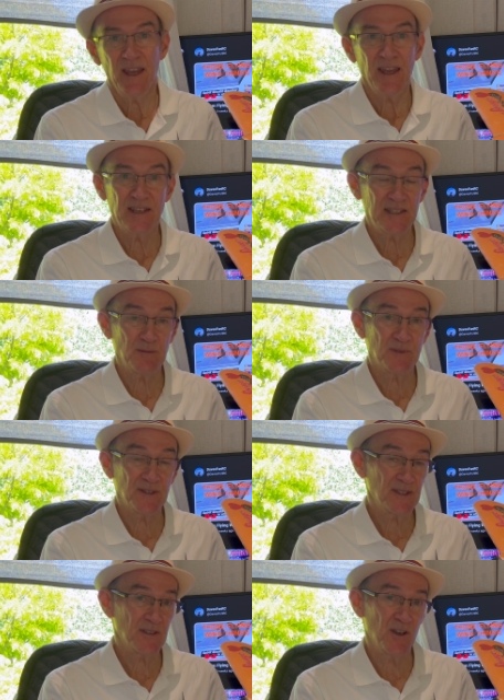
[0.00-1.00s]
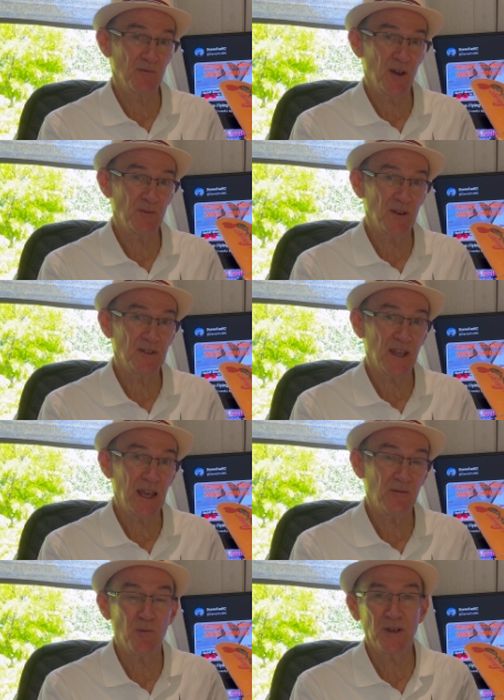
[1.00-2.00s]
except this time I'm going to
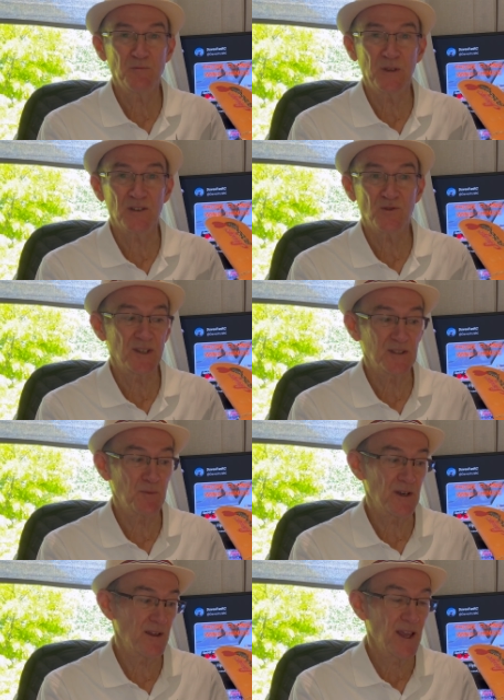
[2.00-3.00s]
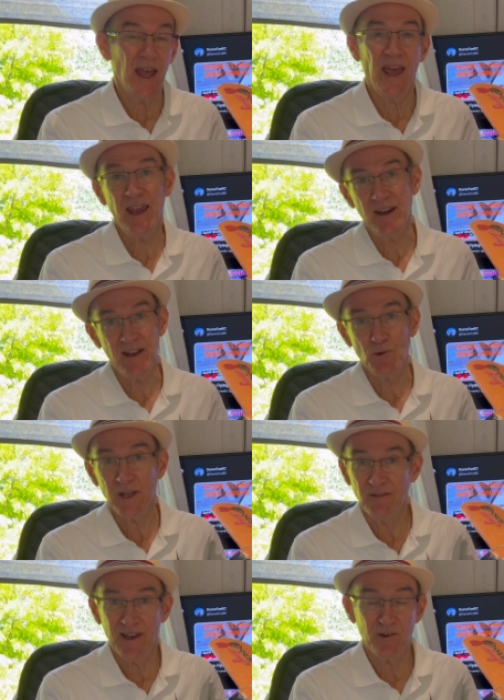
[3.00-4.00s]
have a much better transmitter and I'll
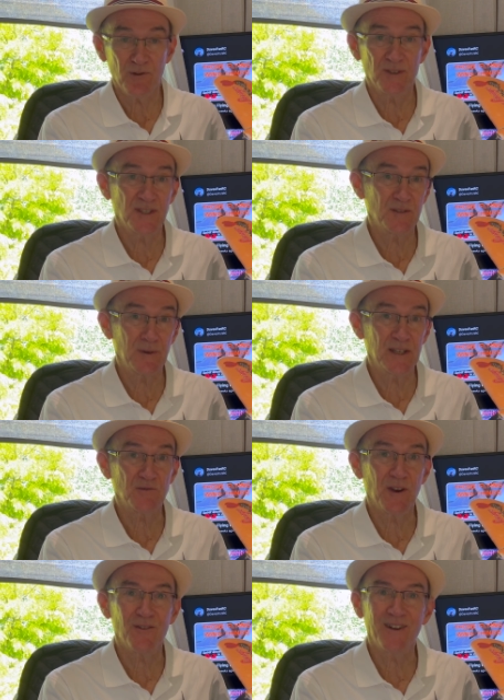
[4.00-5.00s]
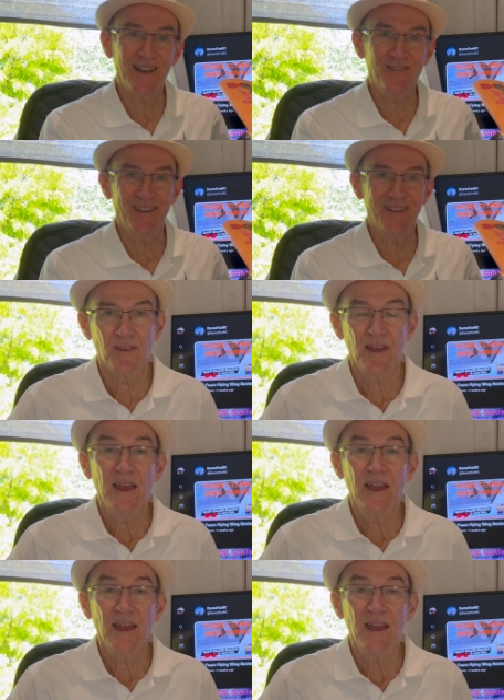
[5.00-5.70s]
have ailerons as well as rudder and elevator.